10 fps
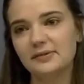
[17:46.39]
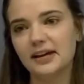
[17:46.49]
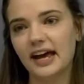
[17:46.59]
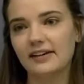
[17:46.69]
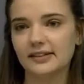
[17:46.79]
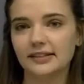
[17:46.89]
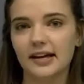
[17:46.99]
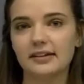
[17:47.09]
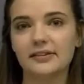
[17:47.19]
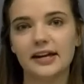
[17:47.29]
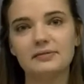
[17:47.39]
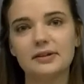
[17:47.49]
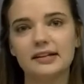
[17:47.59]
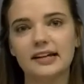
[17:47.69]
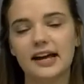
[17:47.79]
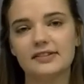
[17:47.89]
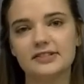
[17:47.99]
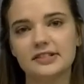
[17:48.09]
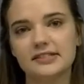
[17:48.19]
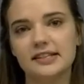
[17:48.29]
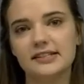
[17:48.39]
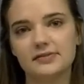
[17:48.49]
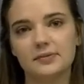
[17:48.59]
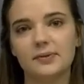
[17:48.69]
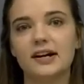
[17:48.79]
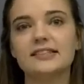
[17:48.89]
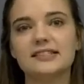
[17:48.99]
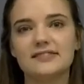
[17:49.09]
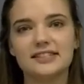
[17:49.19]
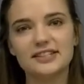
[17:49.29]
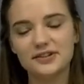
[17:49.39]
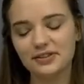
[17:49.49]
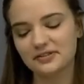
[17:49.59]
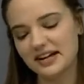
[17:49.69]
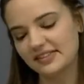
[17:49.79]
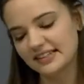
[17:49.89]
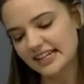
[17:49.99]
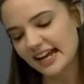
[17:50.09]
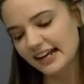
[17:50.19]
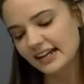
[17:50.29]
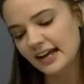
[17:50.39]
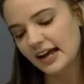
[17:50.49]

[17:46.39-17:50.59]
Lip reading: we have a lot of animal encounters in different parts of the zoo throughout the day.